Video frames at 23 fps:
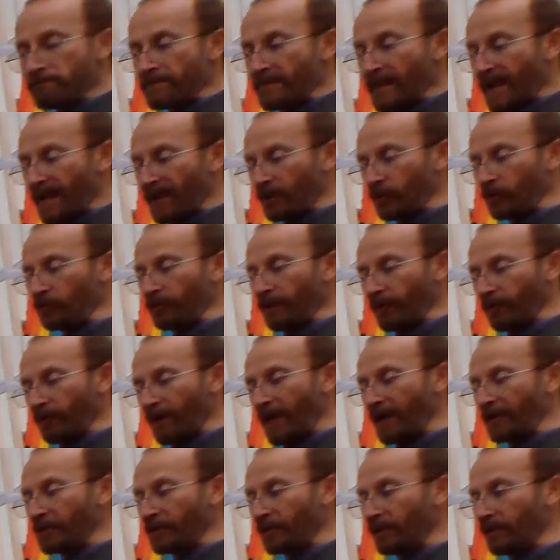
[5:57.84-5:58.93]
I used my
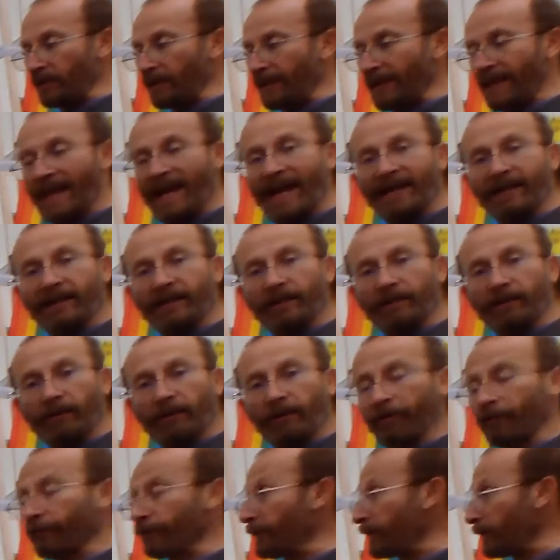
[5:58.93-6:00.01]
ratchet and added
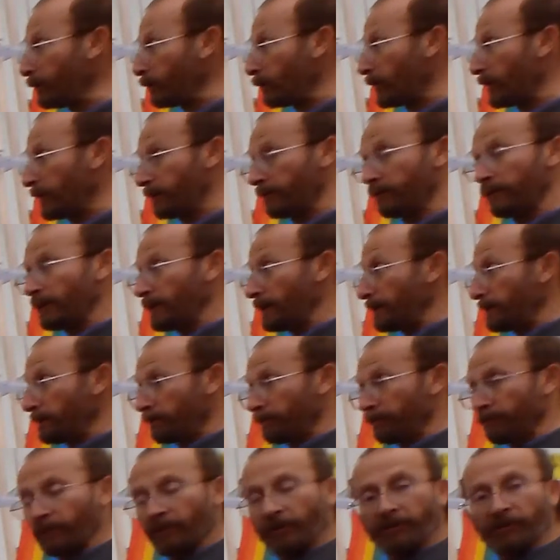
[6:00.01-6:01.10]
3-to-1
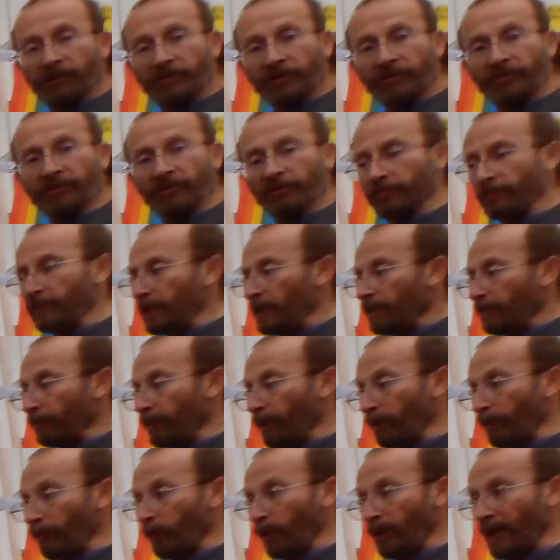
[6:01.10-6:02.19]
to the system,
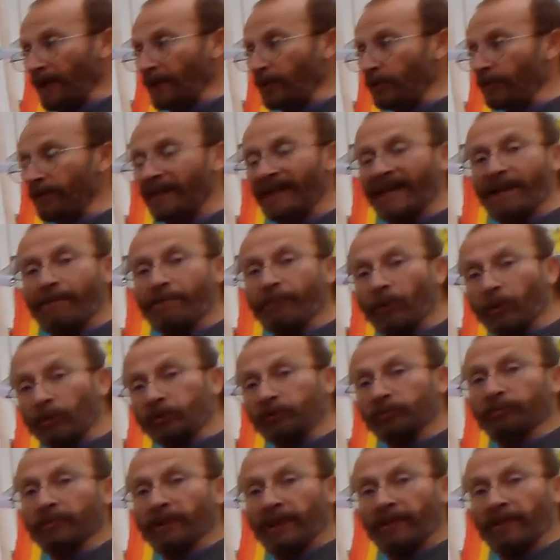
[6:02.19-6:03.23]
but when I do that I multiply